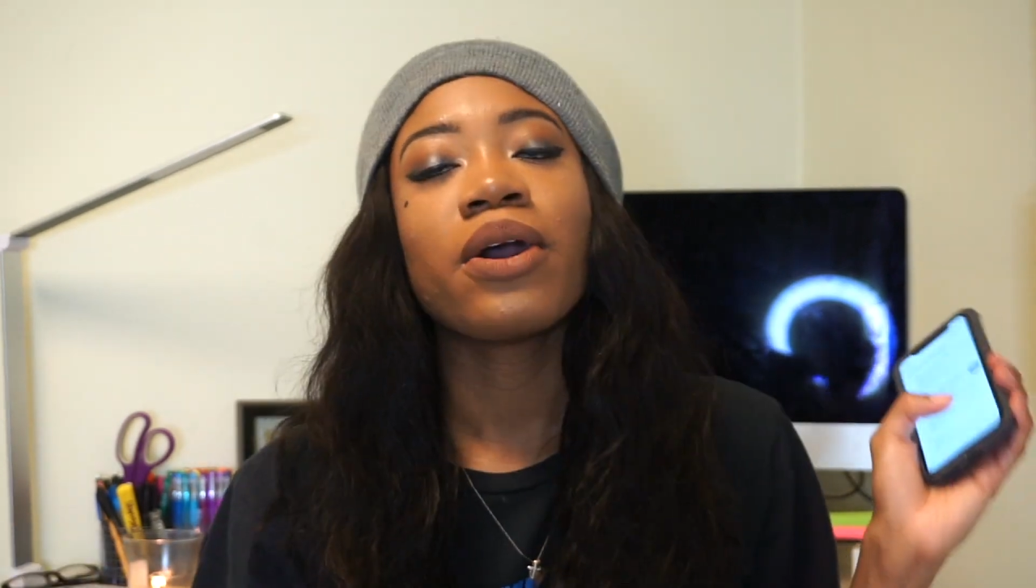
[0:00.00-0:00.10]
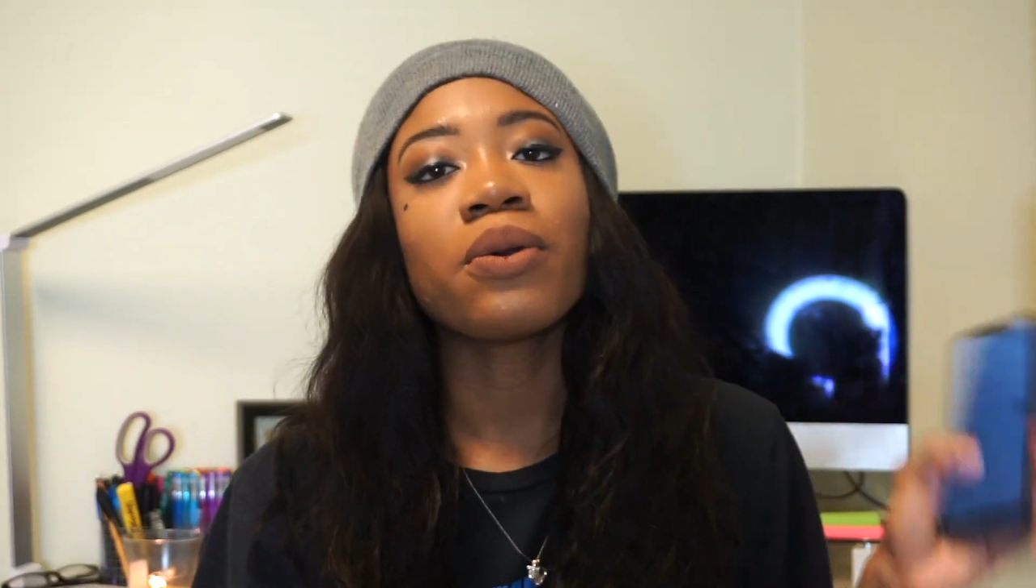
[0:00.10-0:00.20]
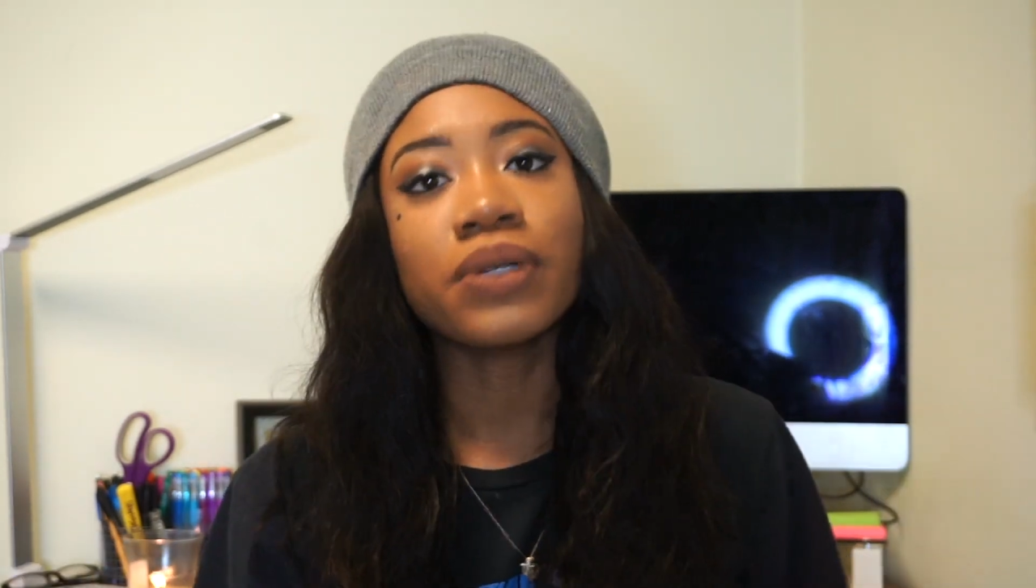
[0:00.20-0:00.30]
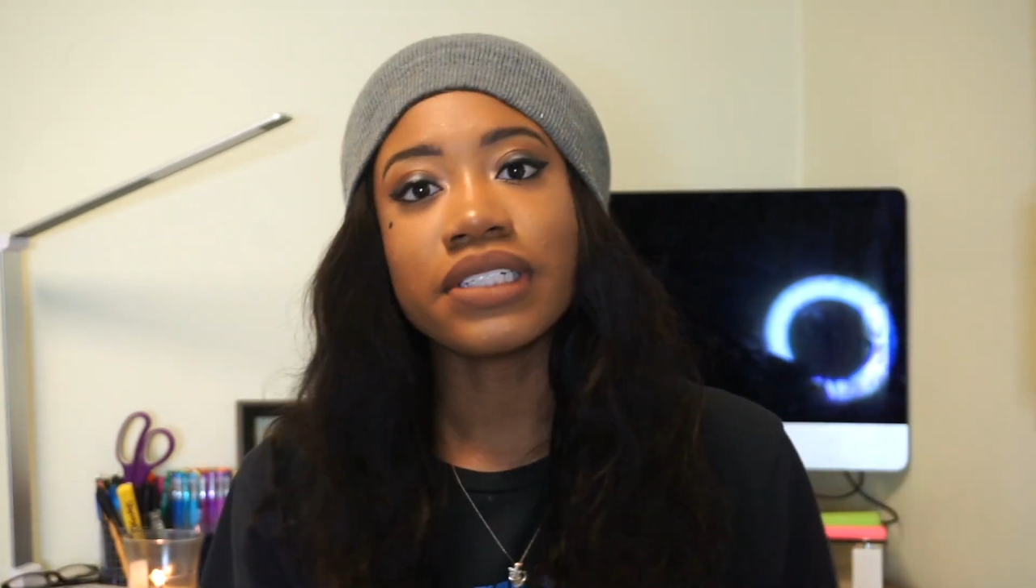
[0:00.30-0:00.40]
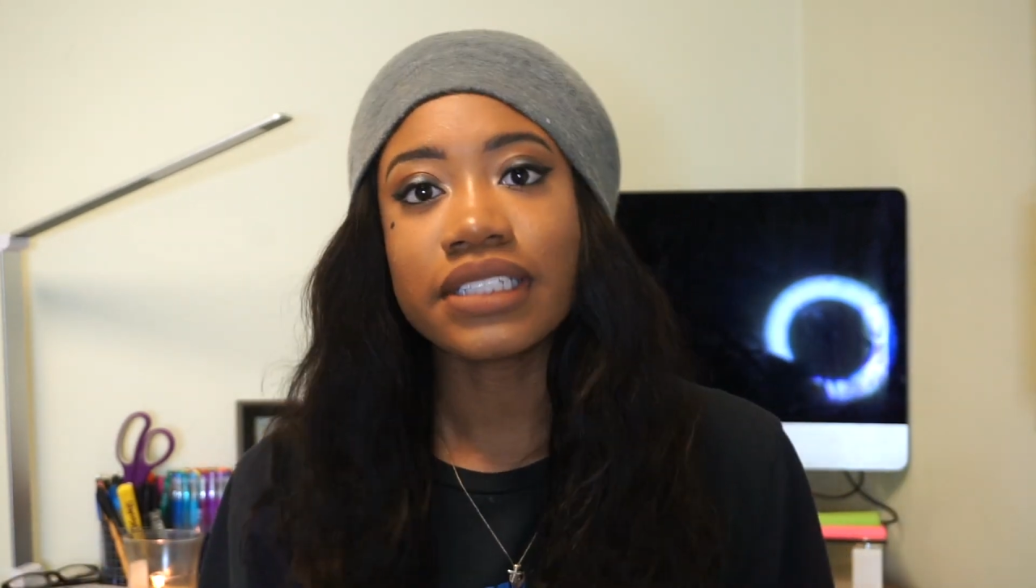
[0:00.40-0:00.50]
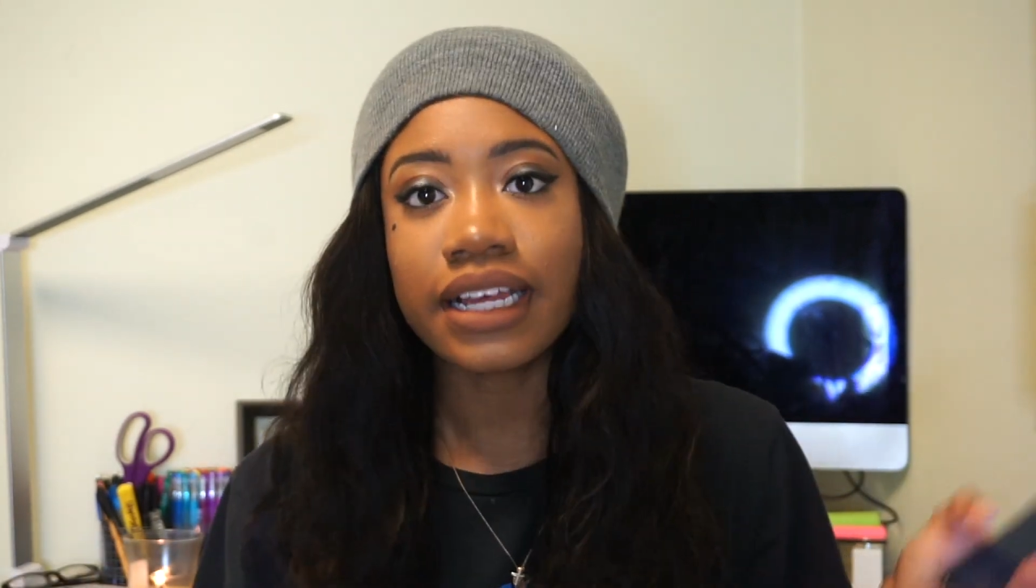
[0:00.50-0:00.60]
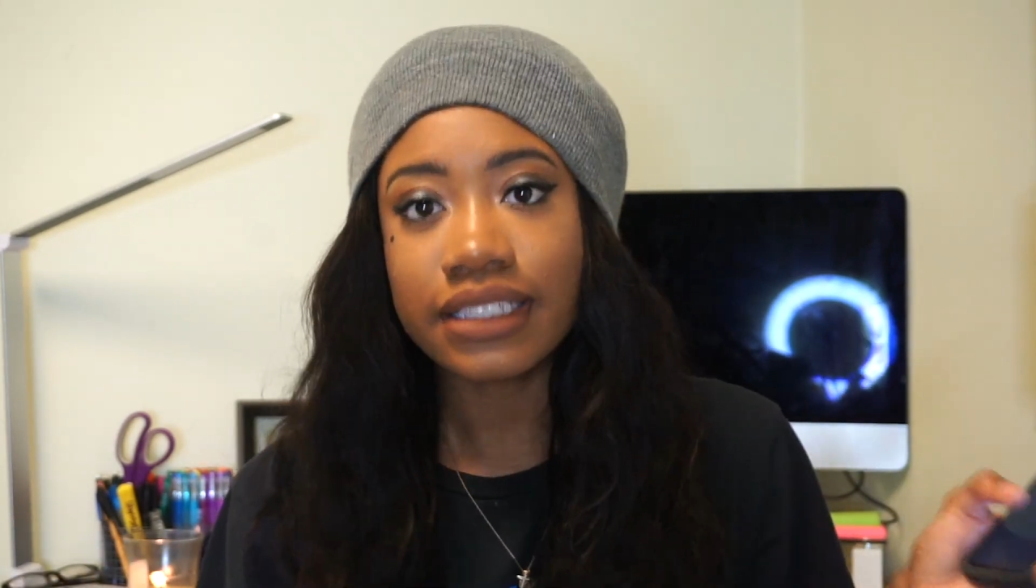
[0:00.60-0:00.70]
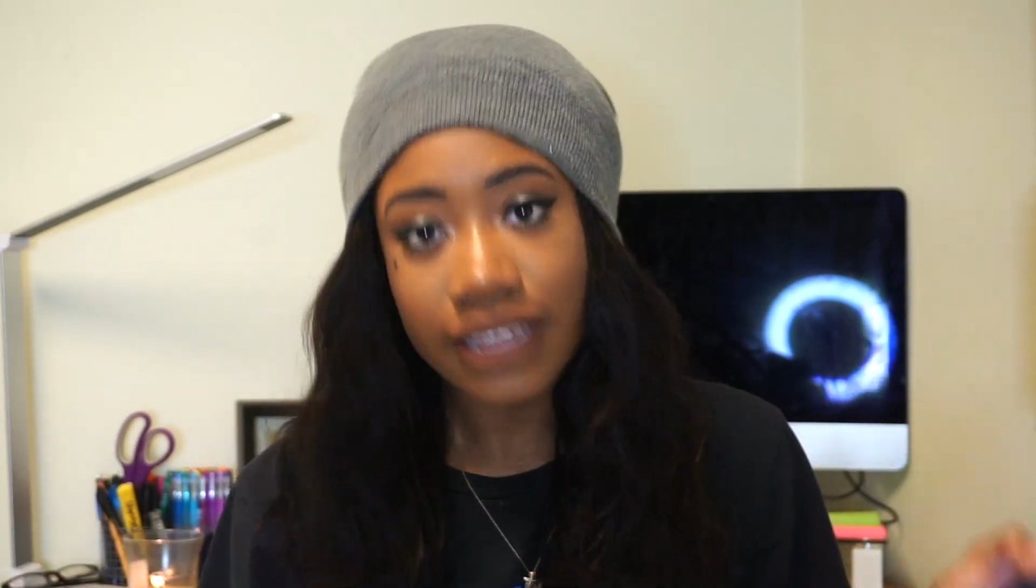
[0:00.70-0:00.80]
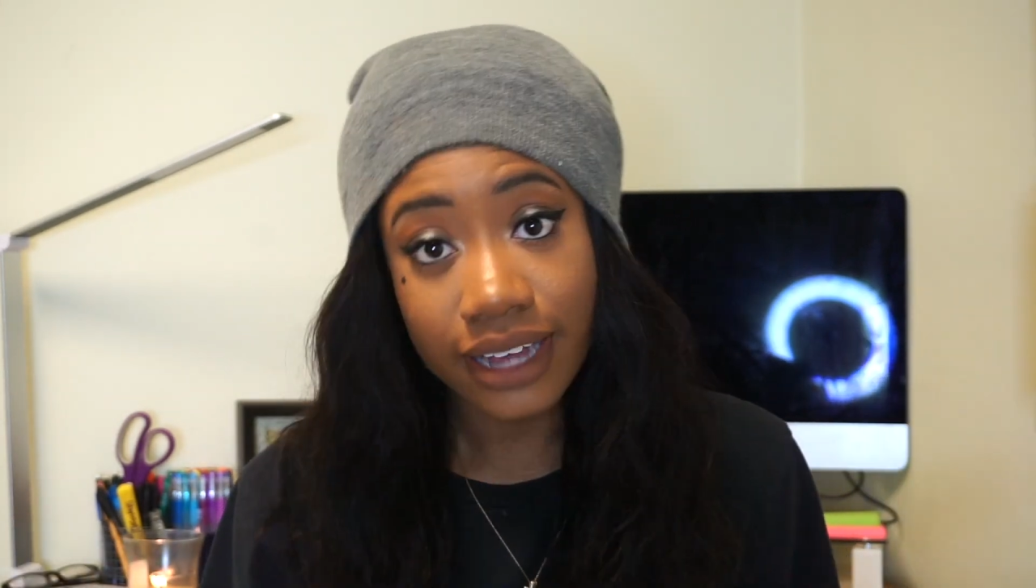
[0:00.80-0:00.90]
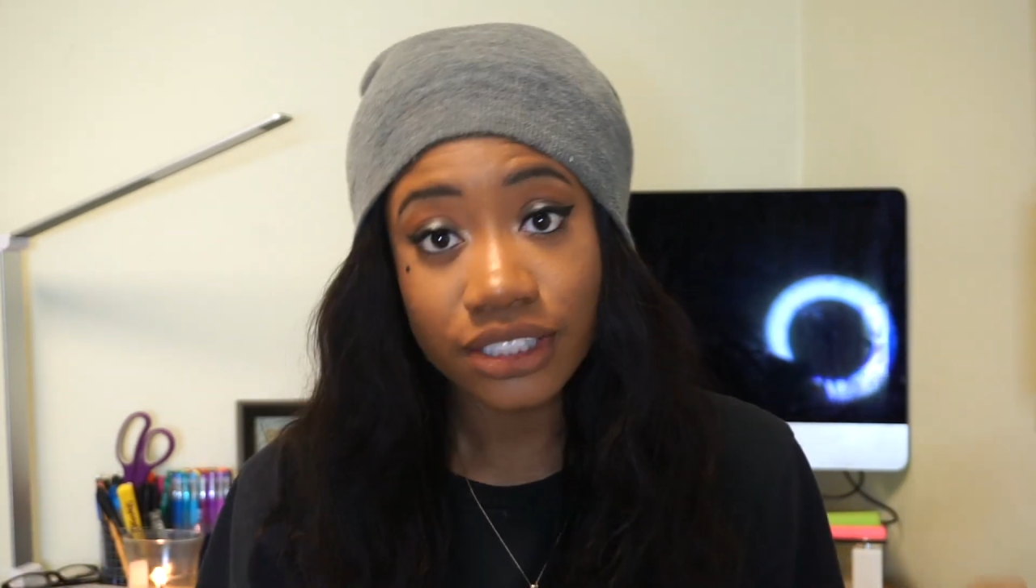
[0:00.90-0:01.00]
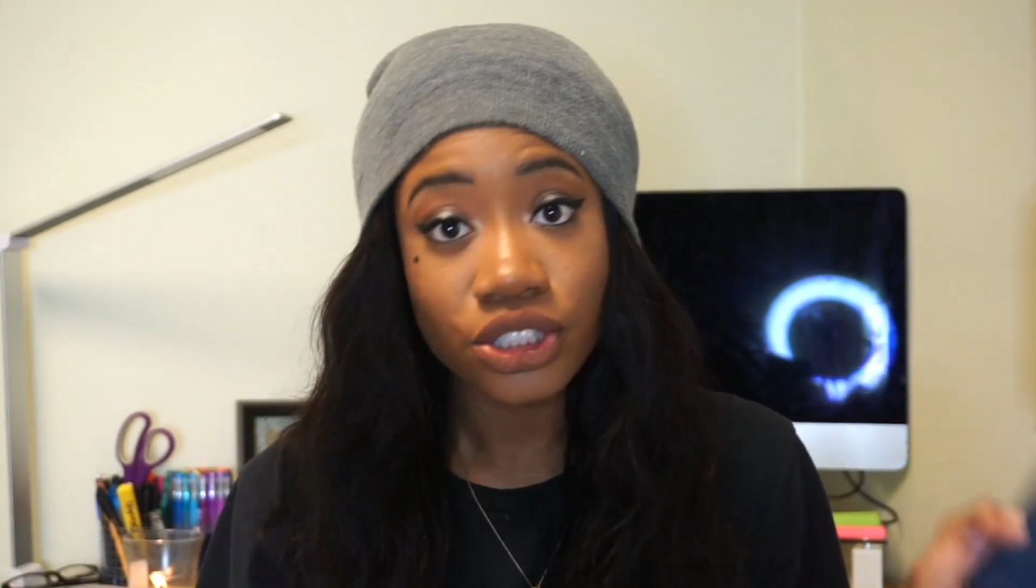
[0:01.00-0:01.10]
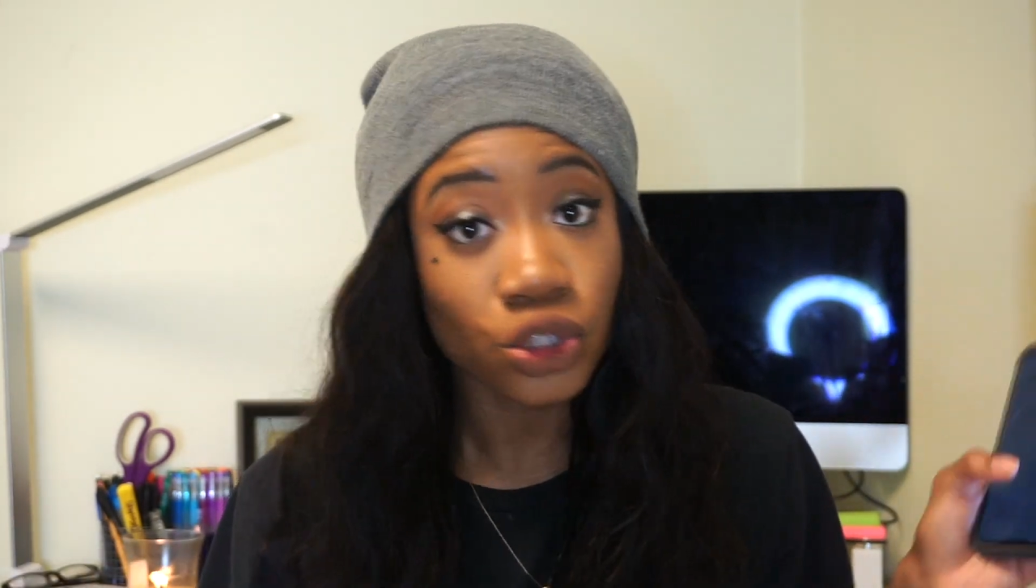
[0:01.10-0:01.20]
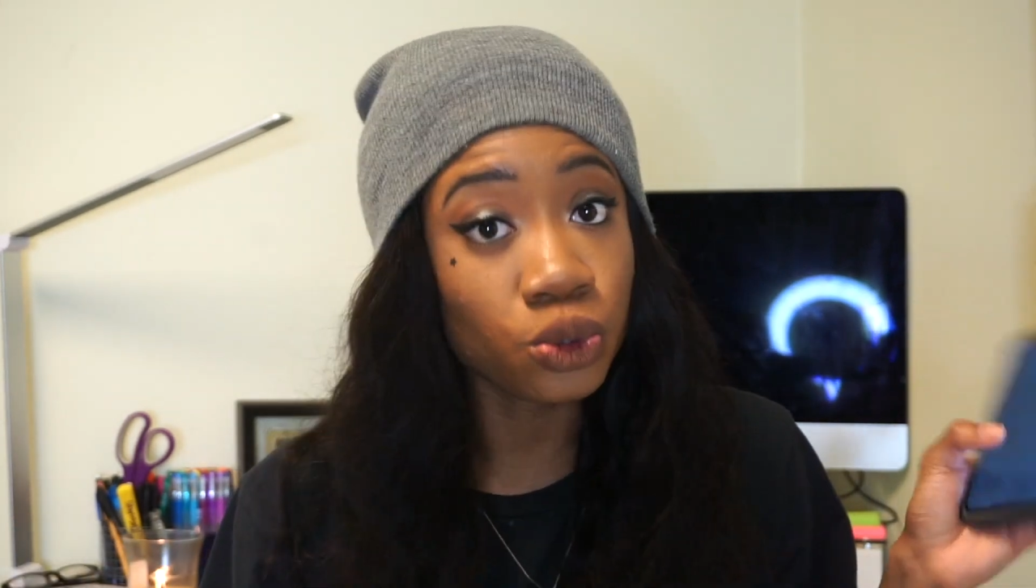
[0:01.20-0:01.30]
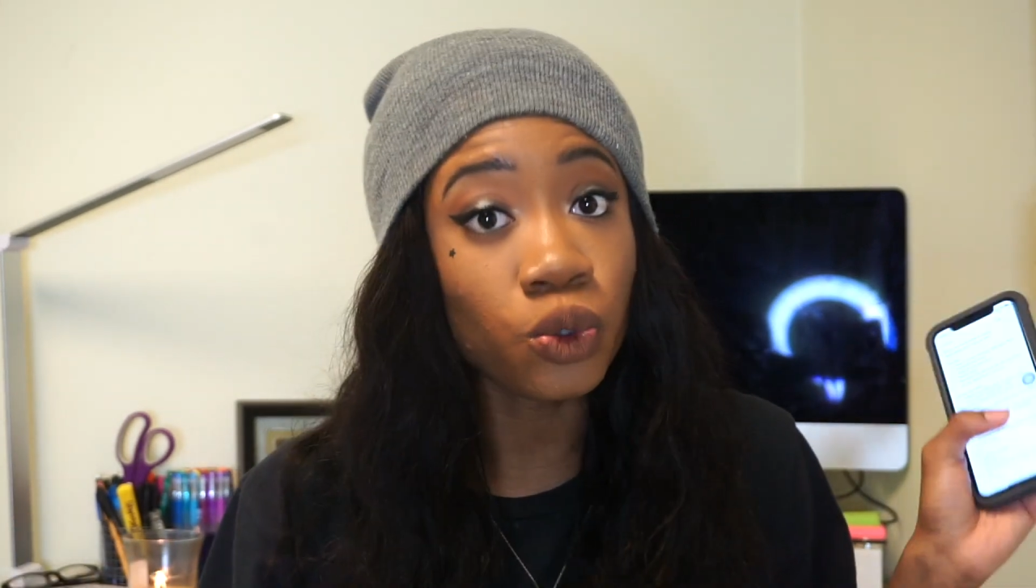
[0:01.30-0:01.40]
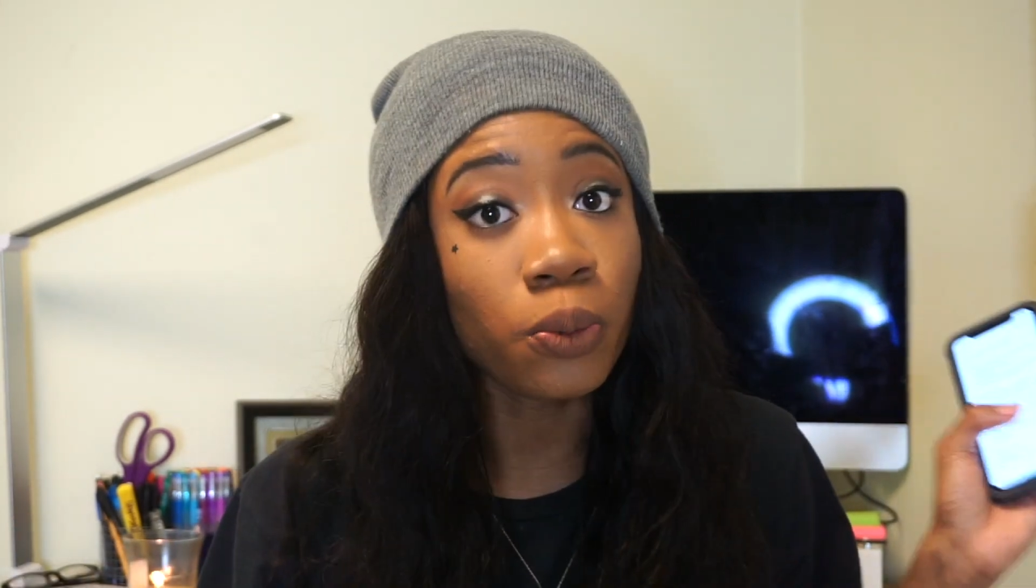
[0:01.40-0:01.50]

was attached to